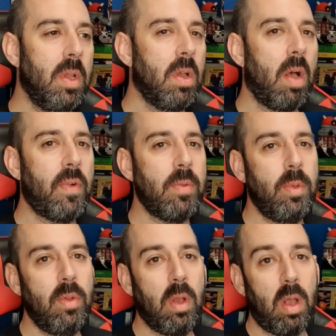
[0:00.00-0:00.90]
I hope
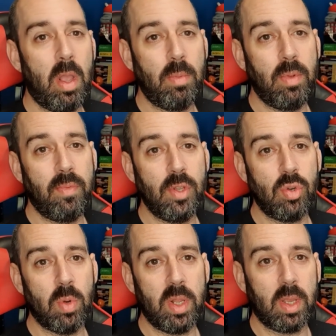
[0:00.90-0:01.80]
you've
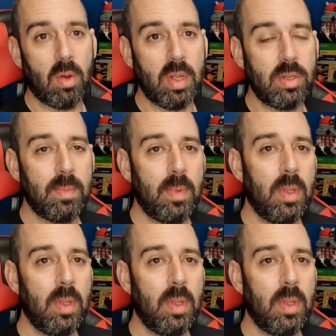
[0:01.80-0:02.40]
enjoyed it, guys.